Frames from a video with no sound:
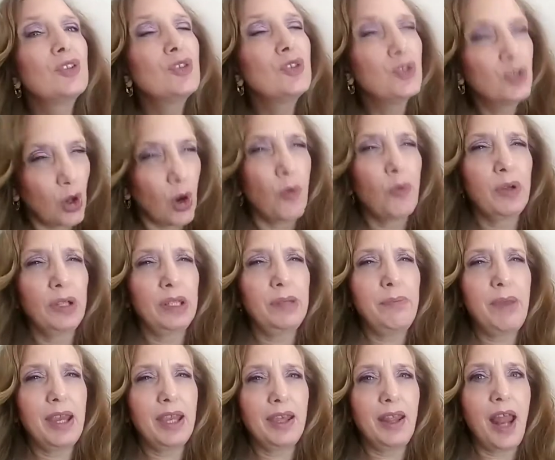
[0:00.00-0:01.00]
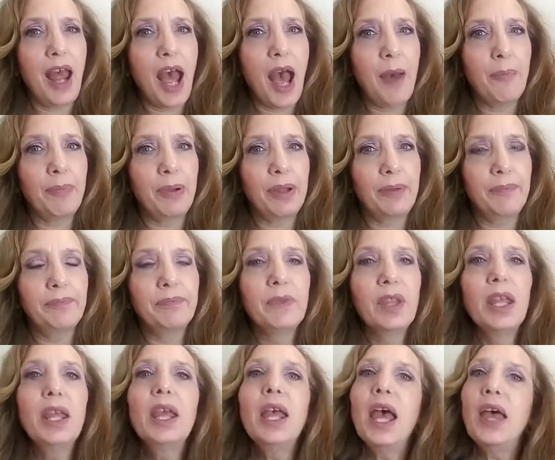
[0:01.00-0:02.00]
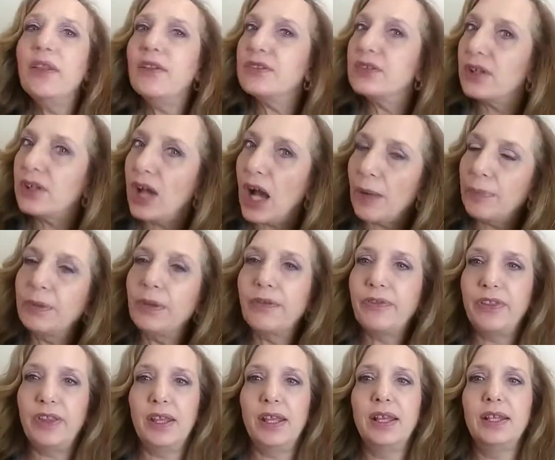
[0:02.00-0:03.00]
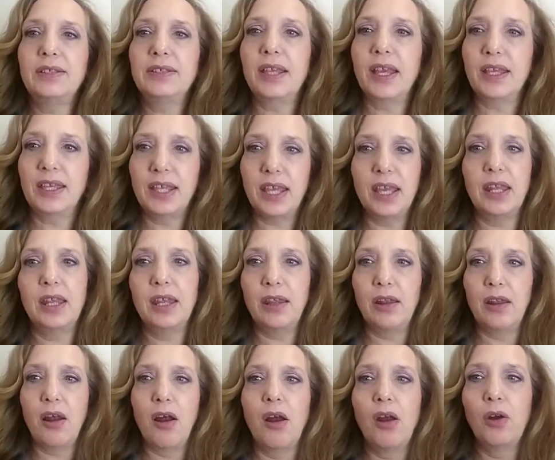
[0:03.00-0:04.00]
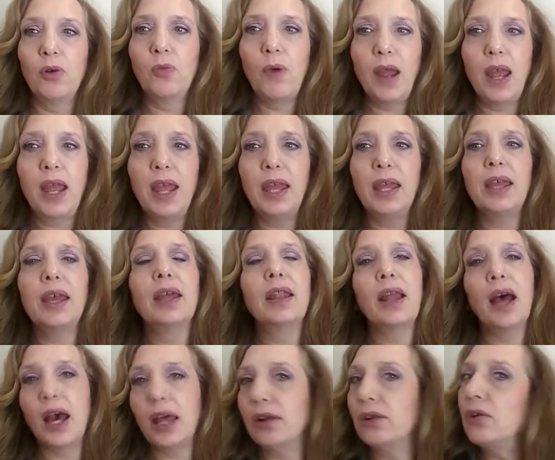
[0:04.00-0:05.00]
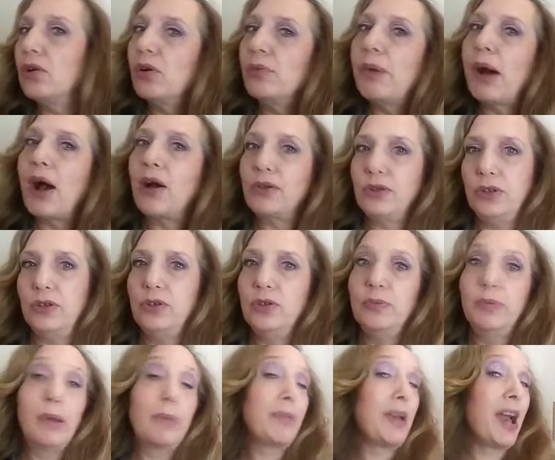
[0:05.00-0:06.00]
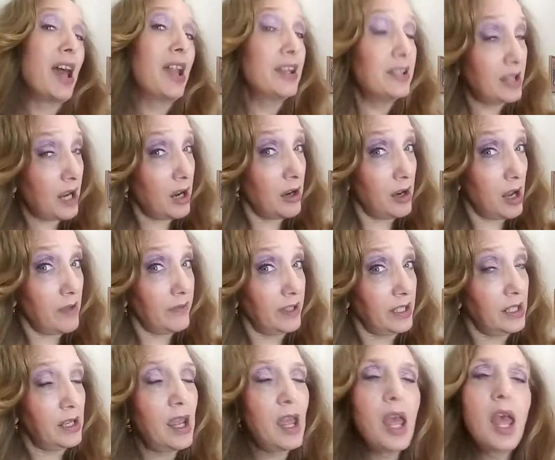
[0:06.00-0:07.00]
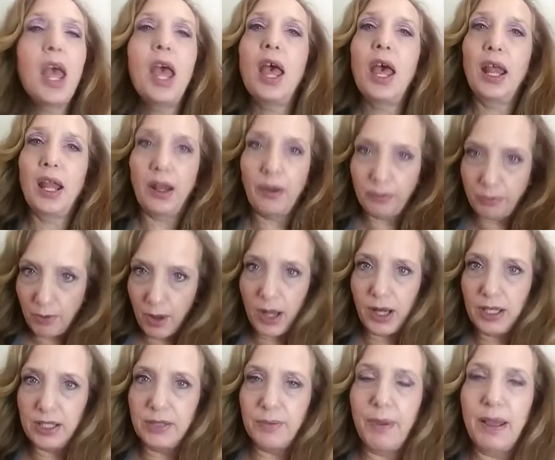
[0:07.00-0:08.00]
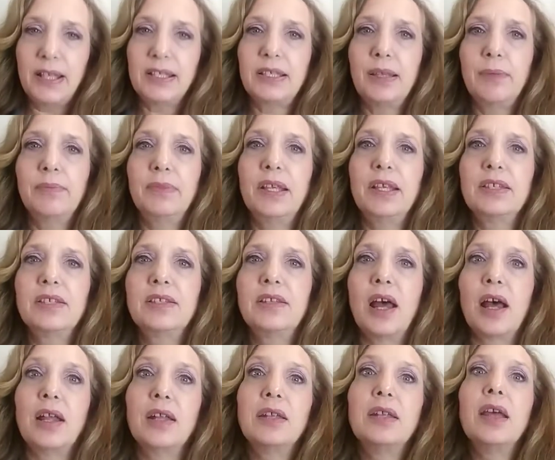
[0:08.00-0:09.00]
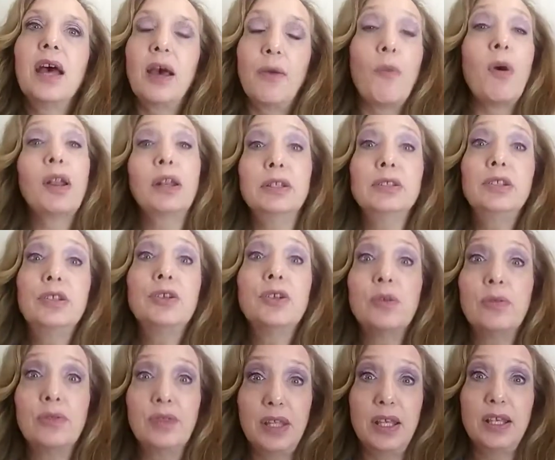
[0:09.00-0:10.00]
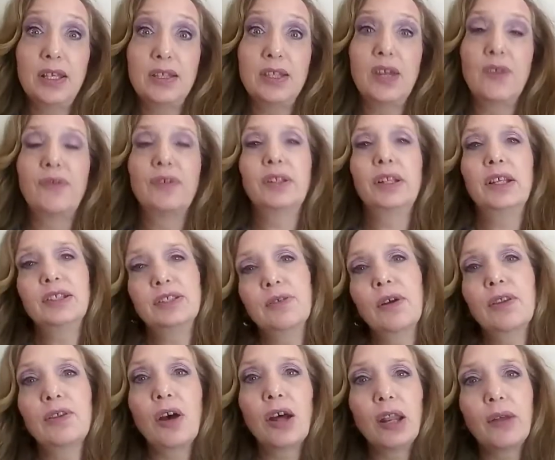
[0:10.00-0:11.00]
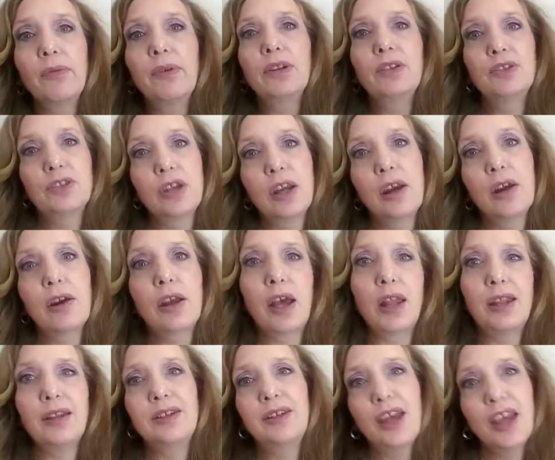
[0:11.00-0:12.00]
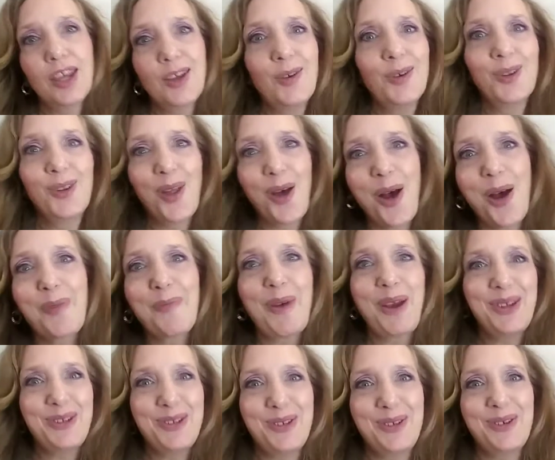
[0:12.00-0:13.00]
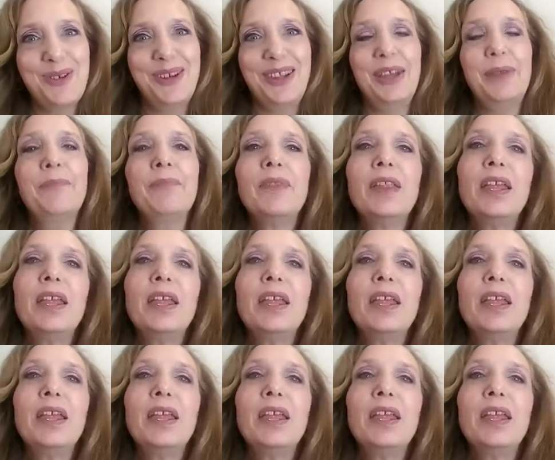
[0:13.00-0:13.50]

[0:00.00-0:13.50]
don't really make it happen? And there's a couple of things that get in our way, and I don't know about you, but I'm kind of tired of it, and I've wanted to make some things done. I wanted to do things differently, so I thought I would share, kind of take you along my journey